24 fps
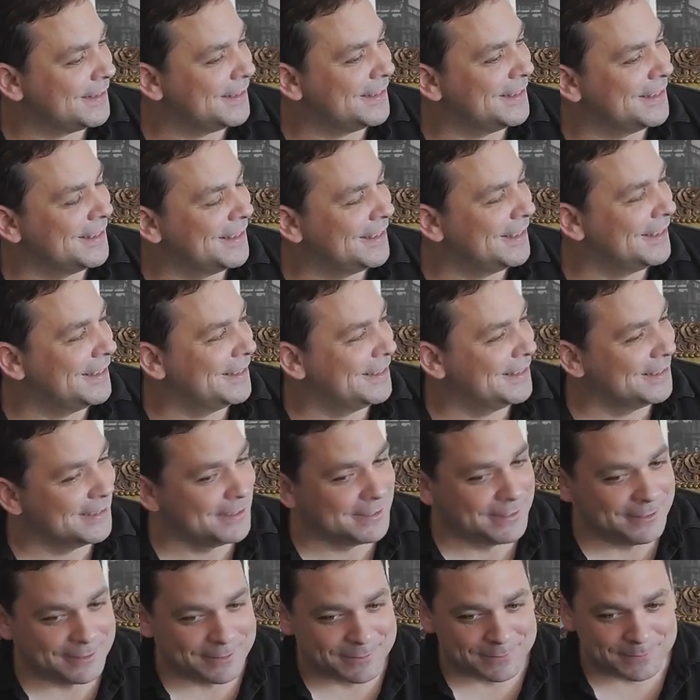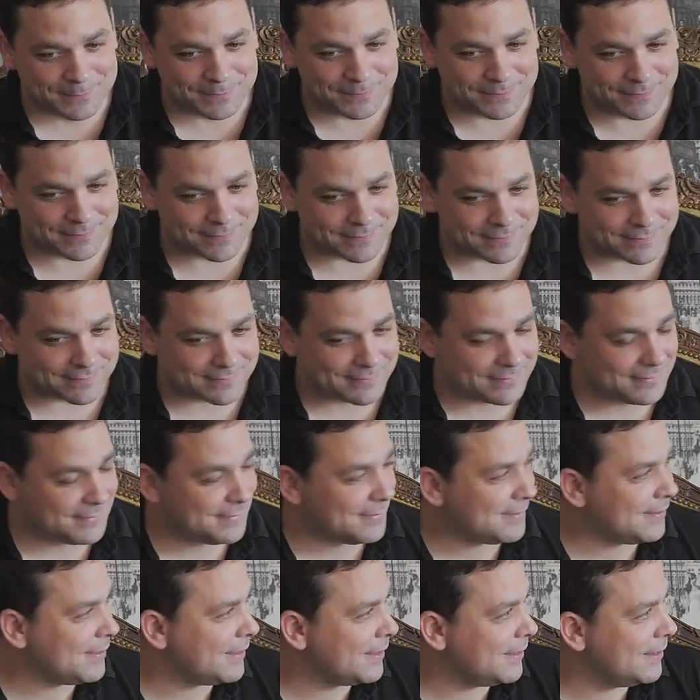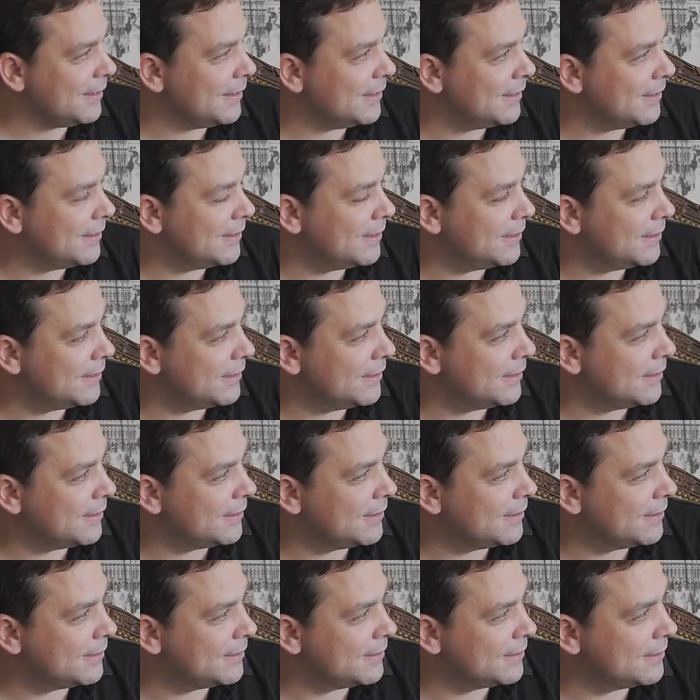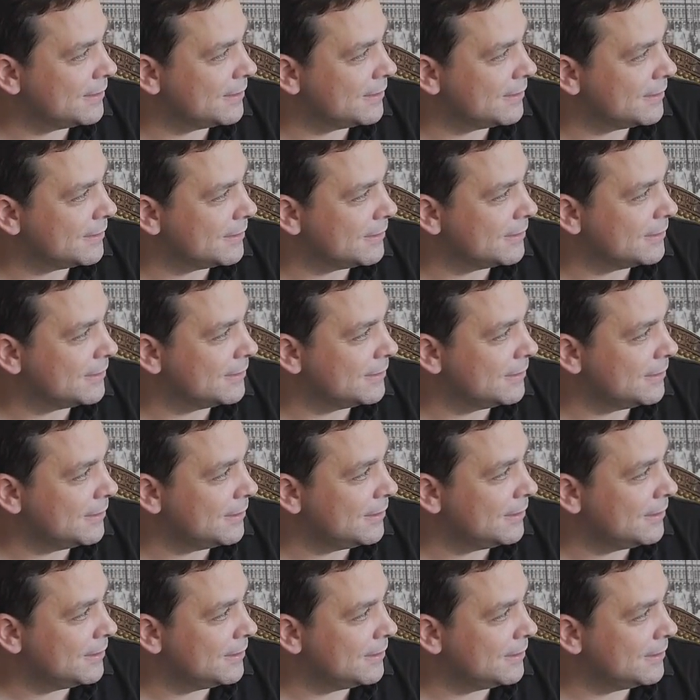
No words are spoken by the person on screen.